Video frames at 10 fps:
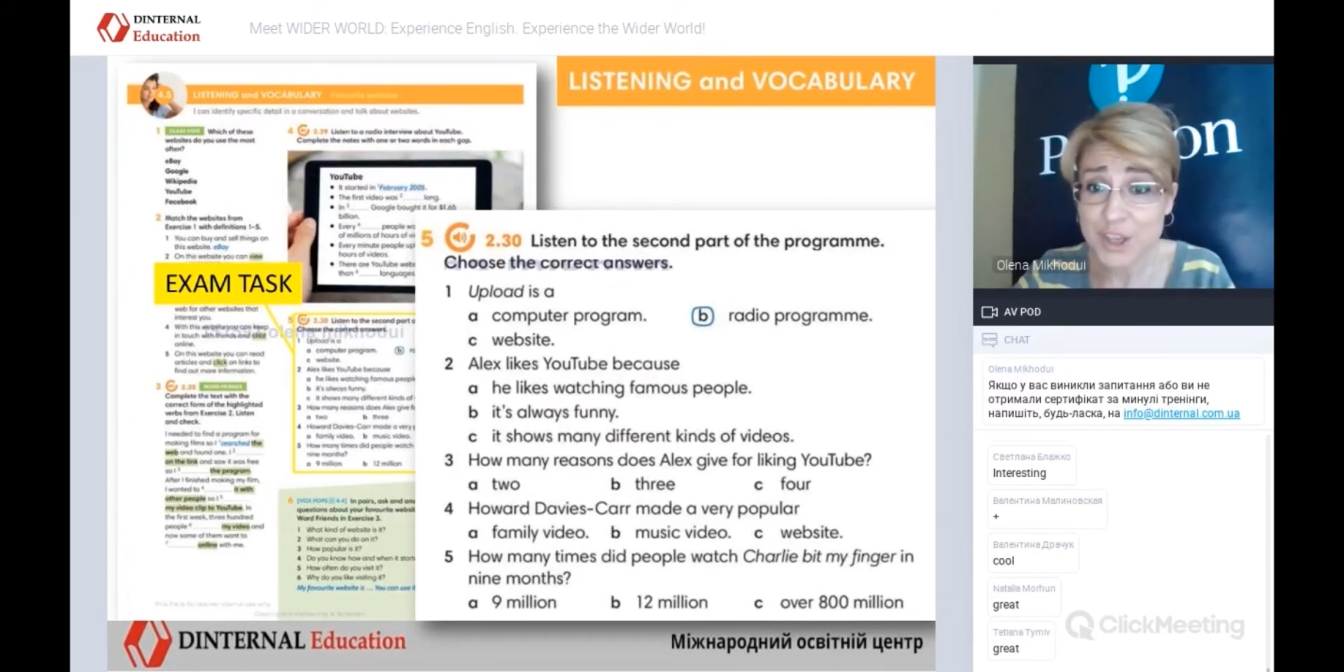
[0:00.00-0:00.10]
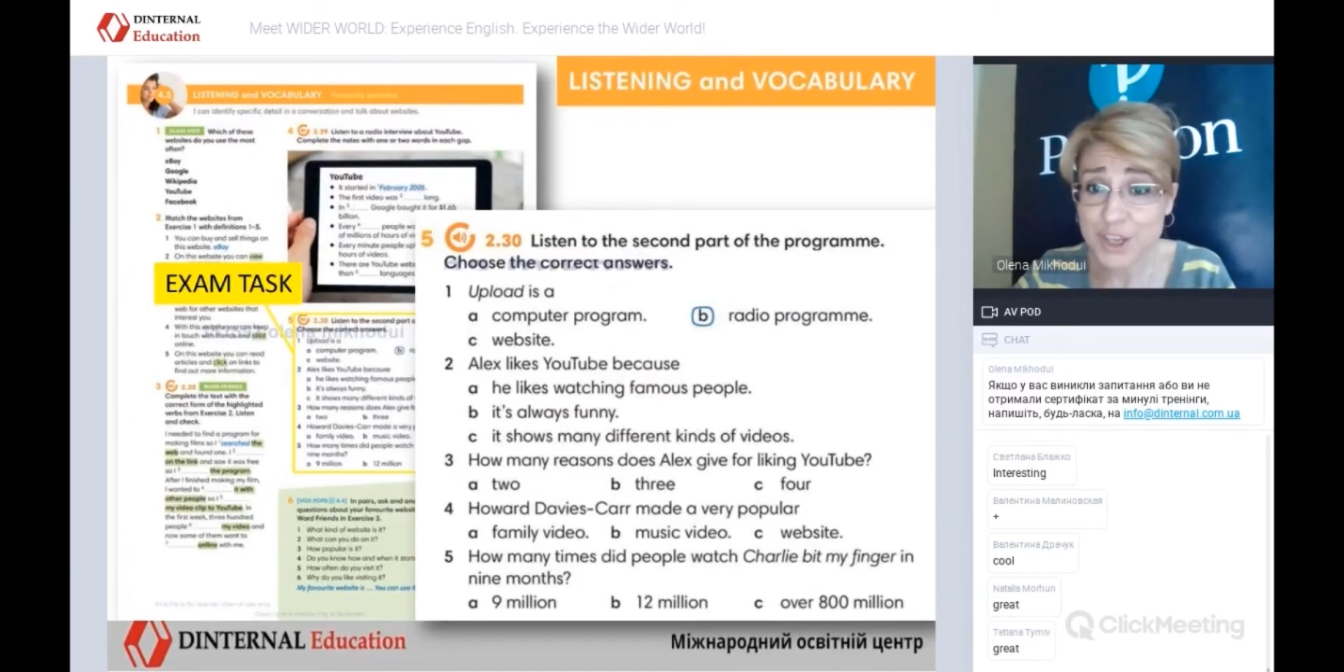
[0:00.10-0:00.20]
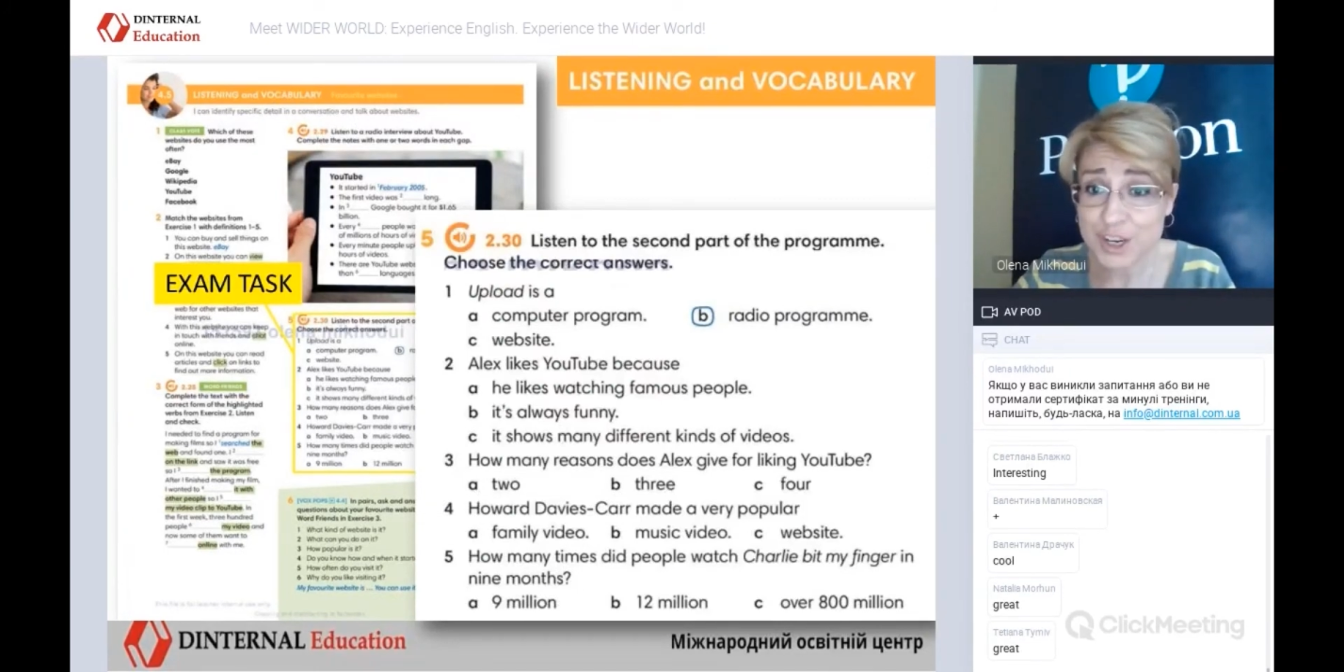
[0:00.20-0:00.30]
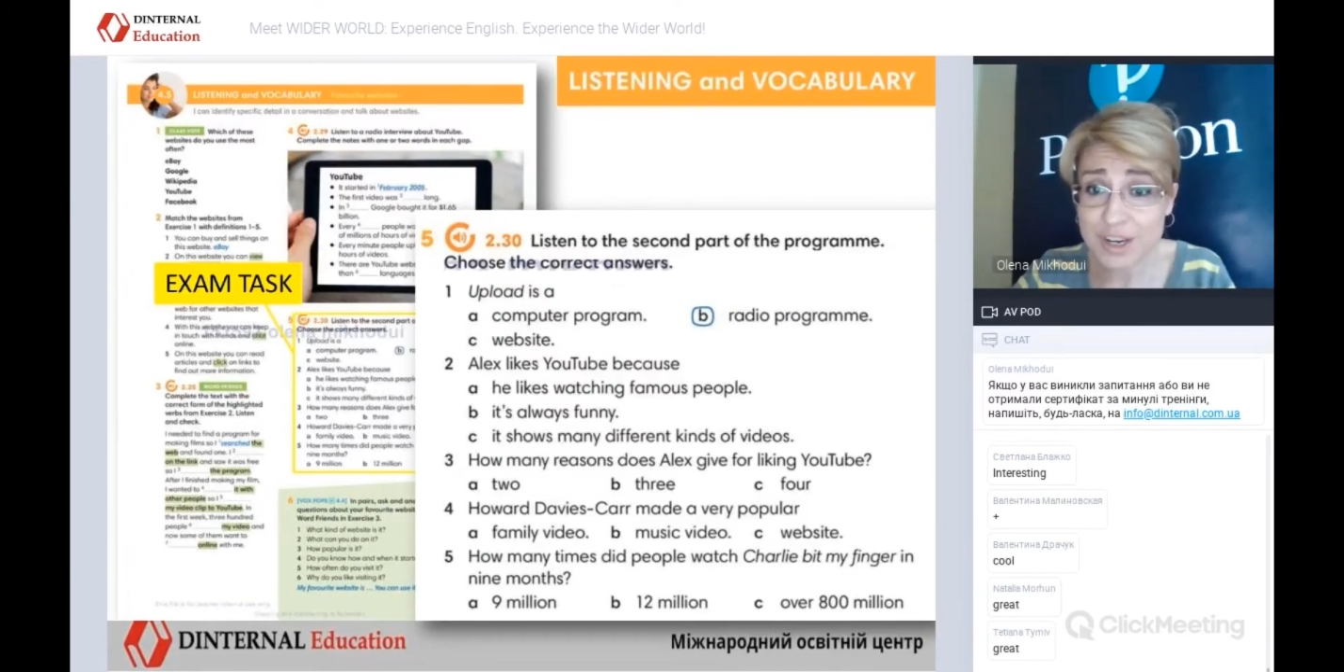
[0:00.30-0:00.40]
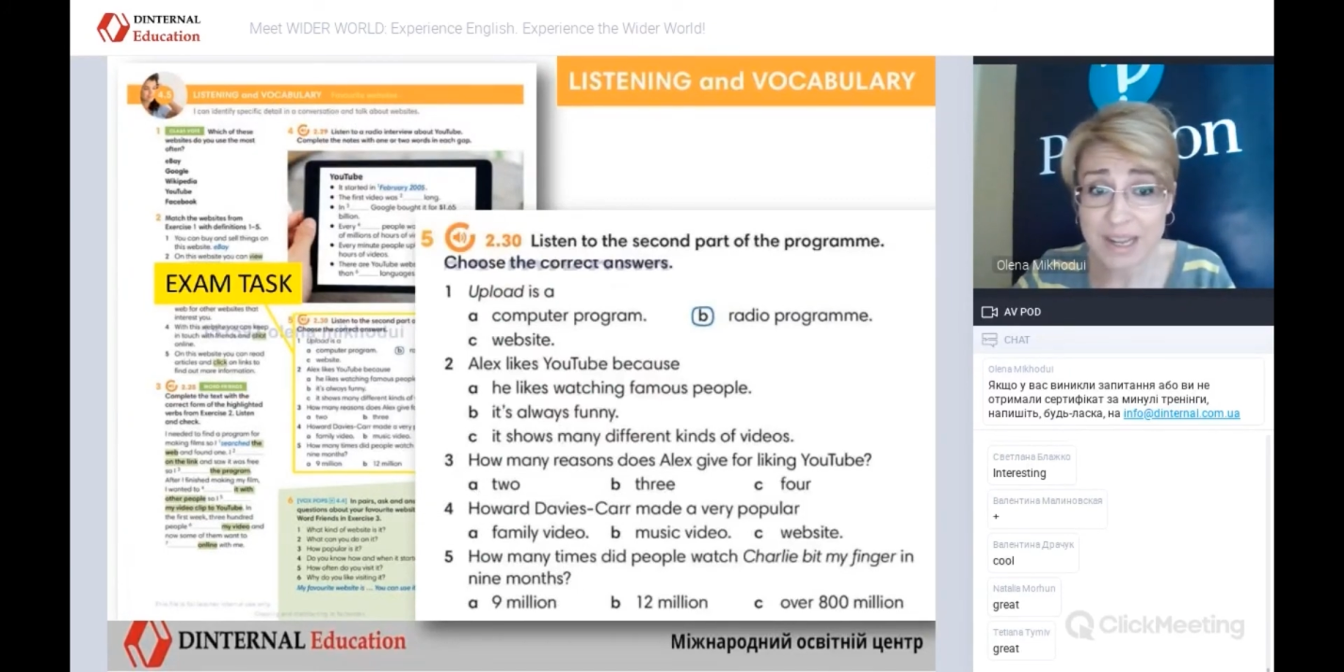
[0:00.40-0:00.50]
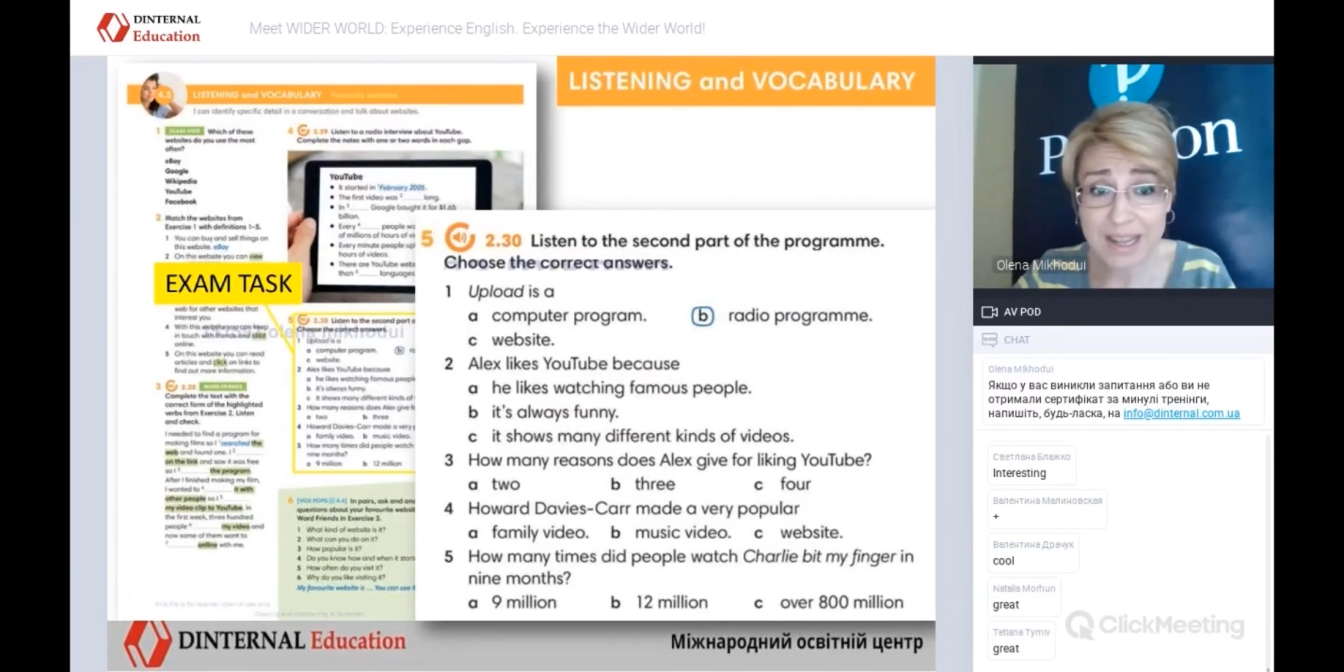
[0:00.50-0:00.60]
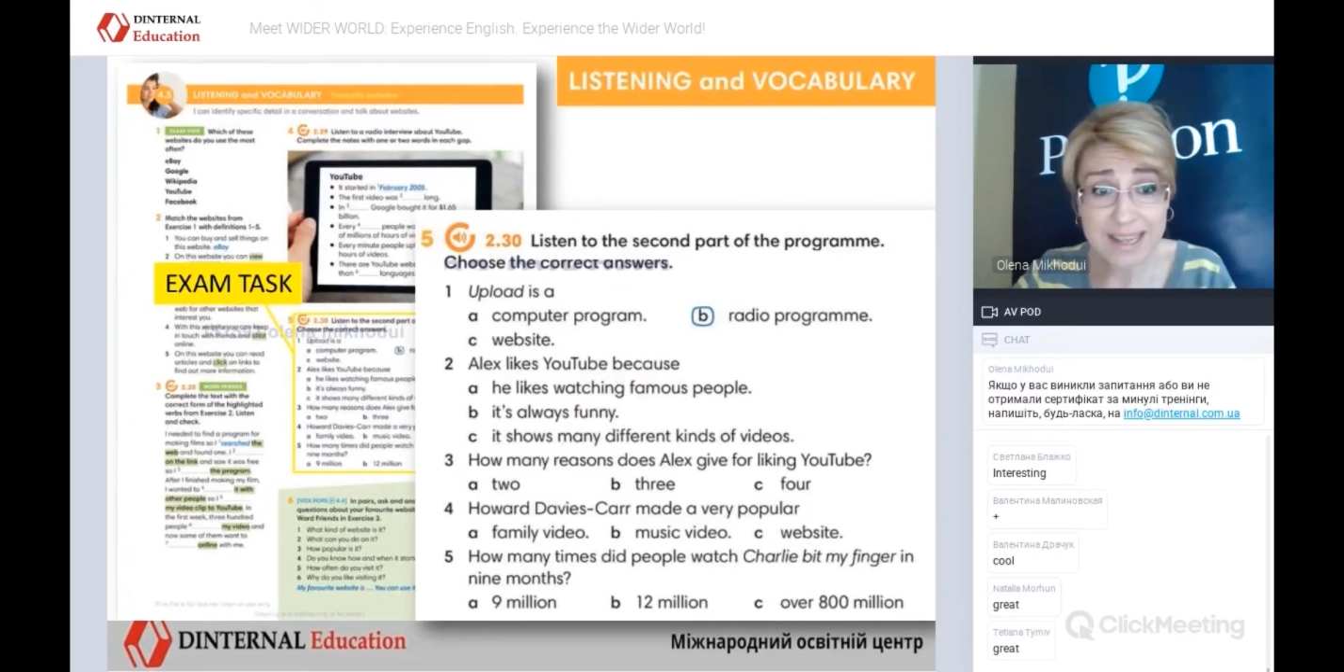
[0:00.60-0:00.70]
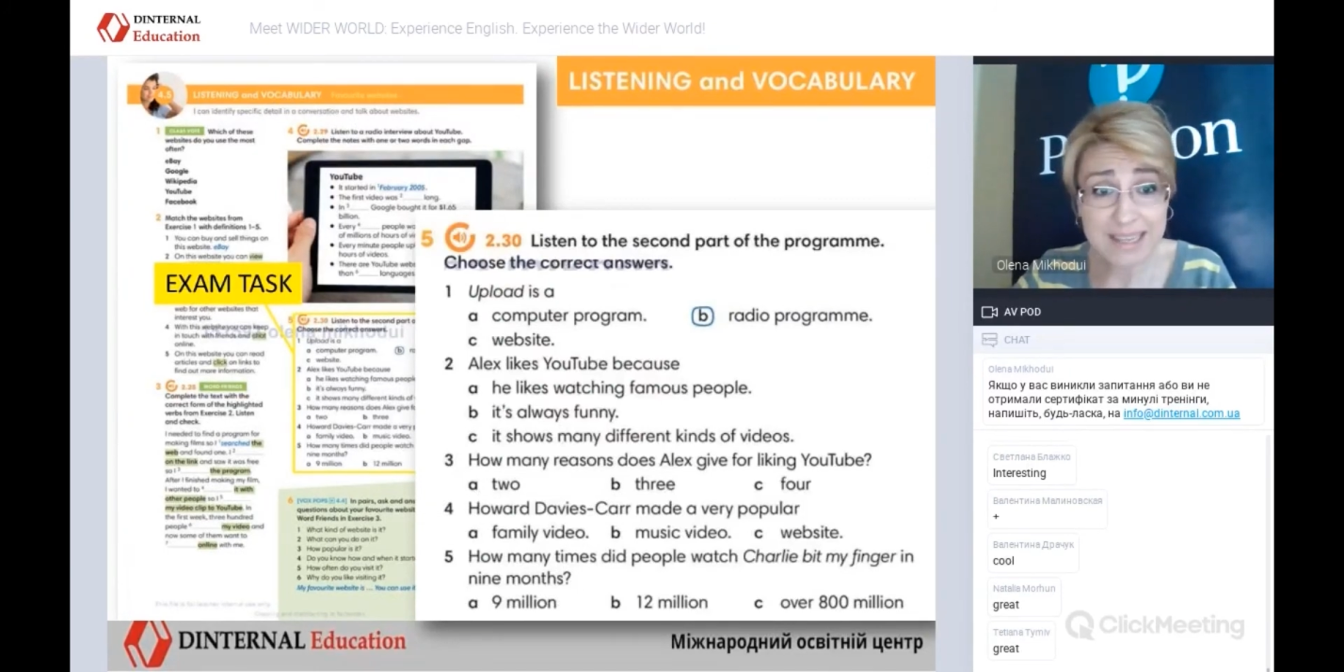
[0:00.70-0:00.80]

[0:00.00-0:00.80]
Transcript: Here,